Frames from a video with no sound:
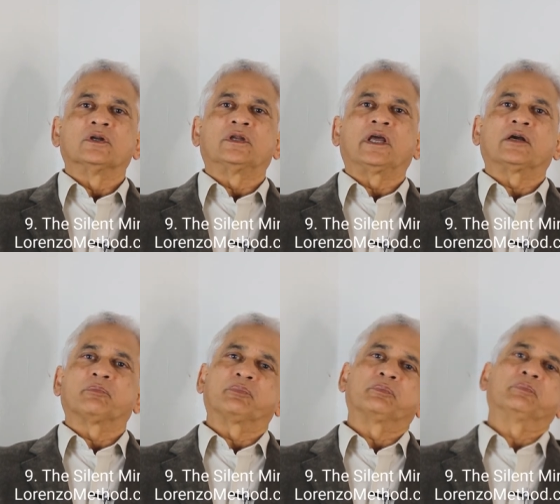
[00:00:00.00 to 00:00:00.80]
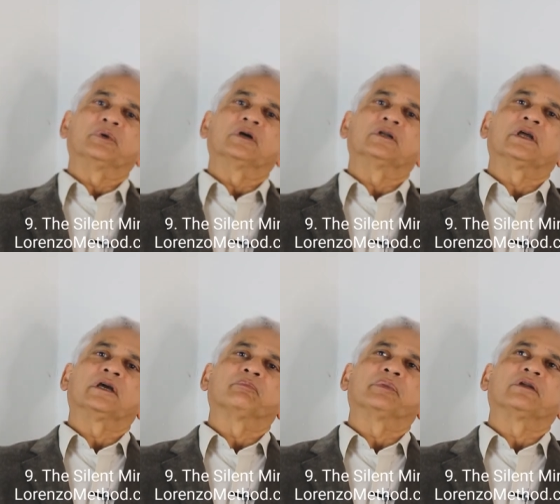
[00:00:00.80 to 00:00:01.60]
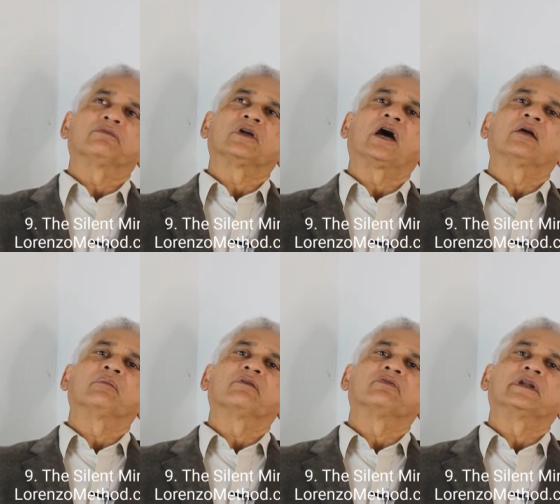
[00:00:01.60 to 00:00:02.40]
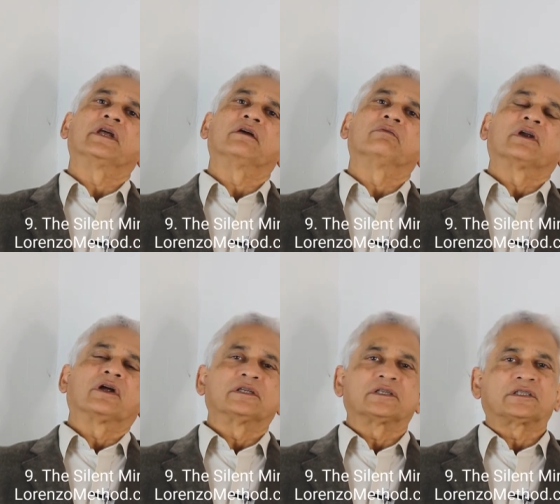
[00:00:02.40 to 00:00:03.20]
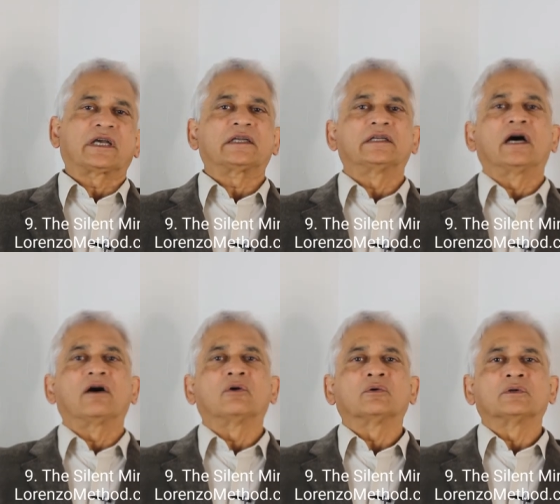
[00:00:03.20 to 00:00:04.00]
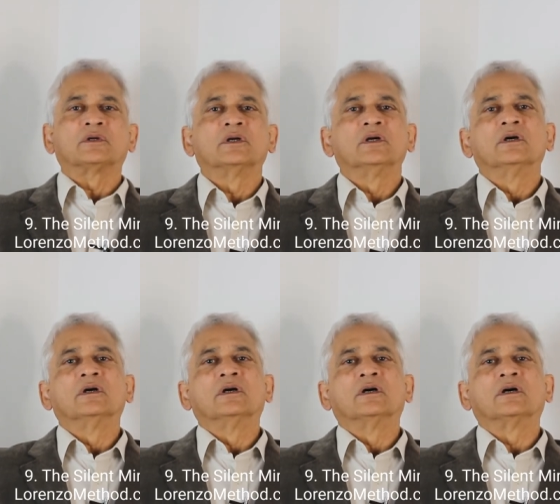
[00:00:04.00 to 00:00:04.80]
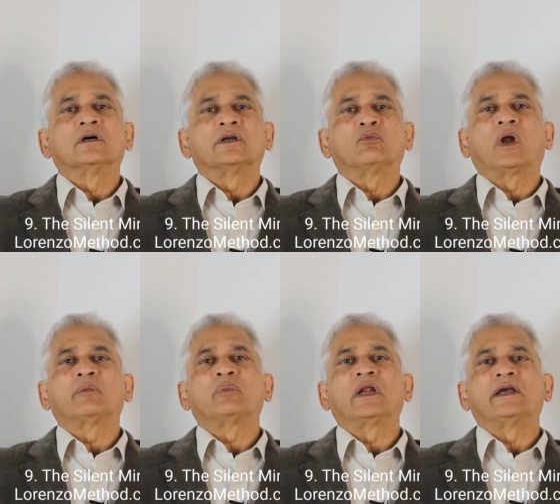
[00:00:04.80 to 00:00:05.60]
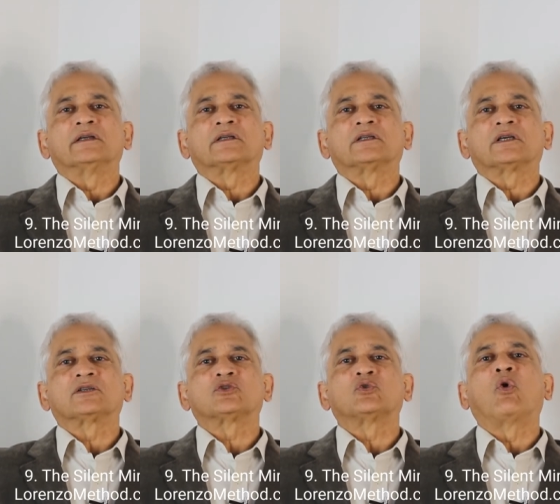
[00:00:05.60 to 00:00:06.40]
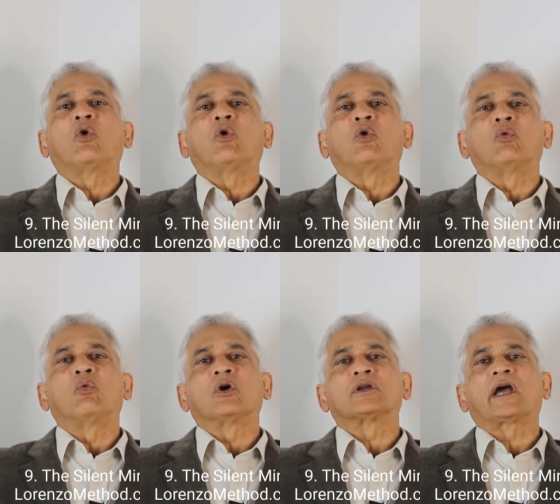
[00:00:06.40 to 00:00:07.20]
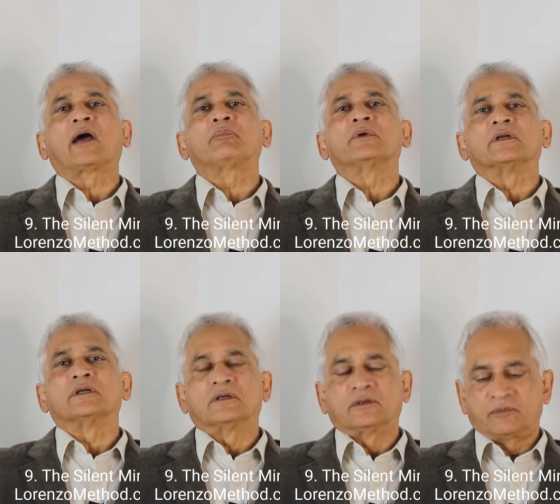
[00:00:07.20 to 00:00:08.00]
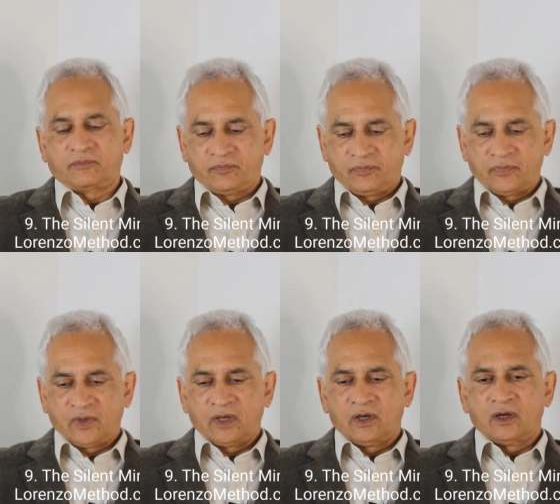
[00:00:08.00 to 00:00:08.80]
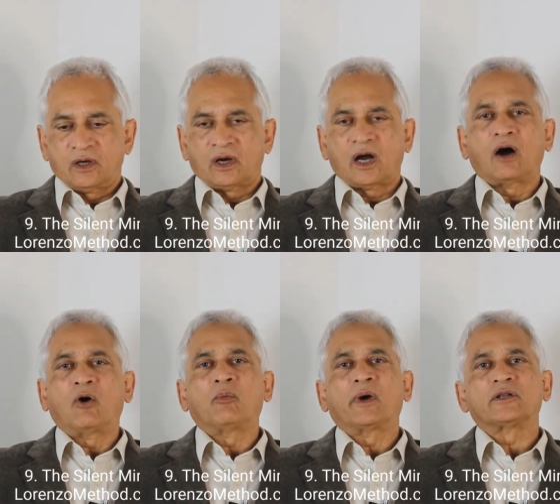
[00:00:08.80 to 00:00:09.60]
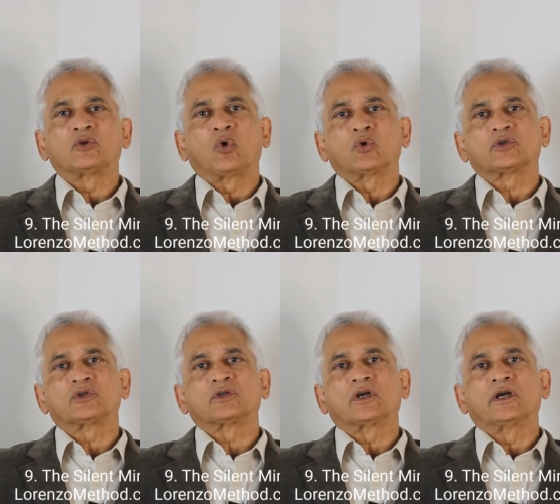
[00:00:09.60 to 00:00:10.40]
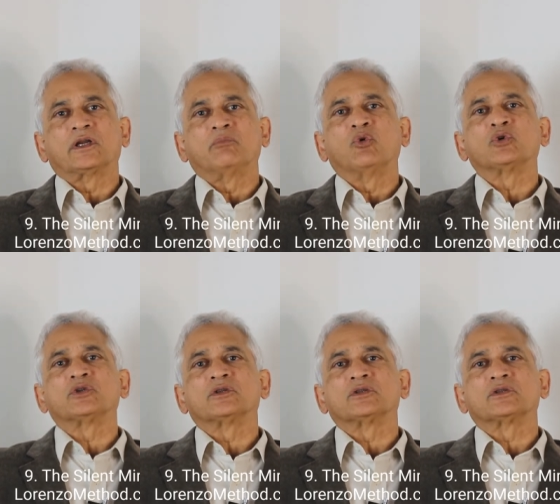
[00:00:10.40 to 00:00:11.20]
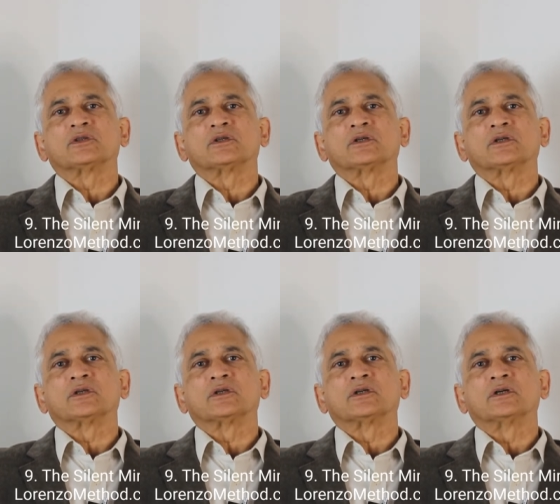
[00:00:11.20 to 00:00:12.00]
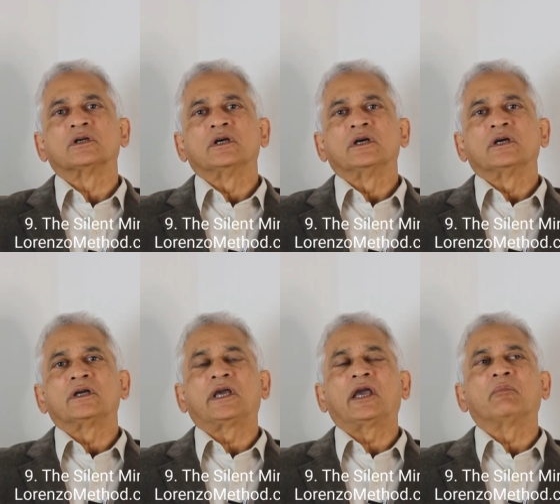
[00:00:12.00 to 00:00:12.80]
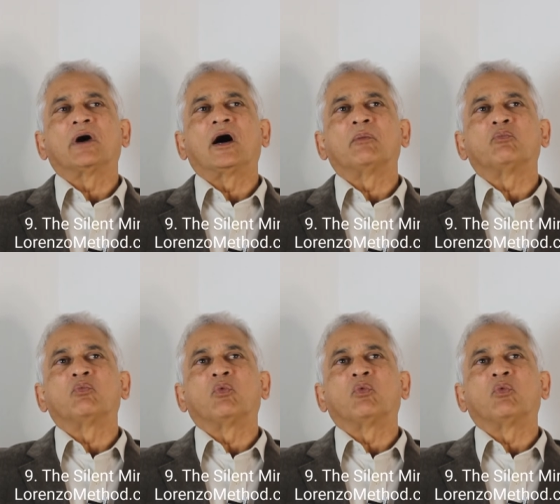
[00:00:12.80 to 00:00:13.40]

take a take a bit of time every day where I just sat down uh, in one place and just saw what happened, uh, how my thoughts and emotions uh, came up